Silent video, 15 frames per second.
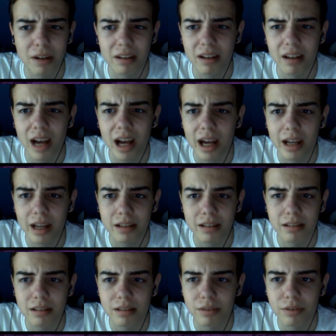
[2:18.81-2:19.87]
if there is a
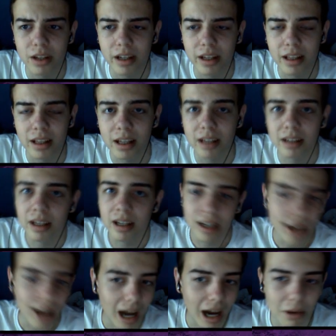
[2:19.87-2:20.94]
higher difficulty than that,
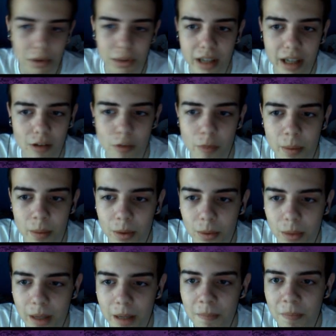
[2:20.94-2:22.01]
I would never be
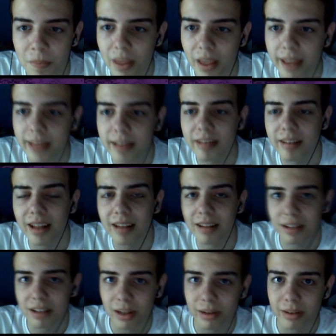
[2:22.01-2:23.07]
able to win. And this is
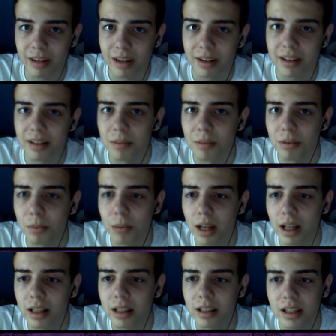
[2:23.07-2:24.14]
against a 2-star team as
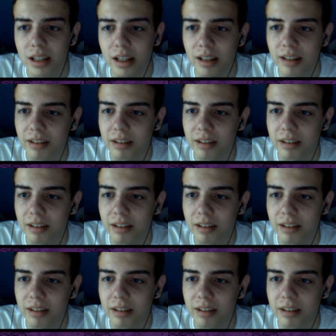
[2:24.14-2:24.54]
well.